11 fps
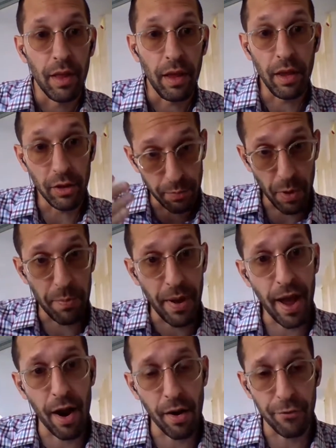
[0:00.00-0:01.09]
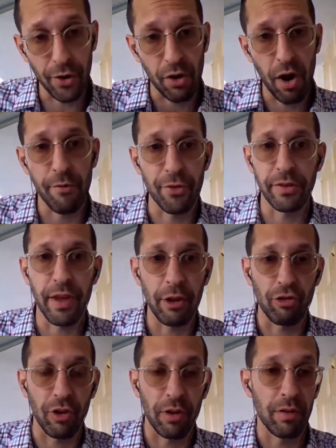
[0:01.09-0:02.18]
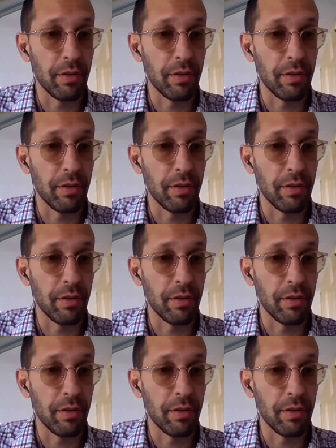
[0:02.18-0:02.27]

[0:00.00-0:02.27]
is prepared for a confrontation.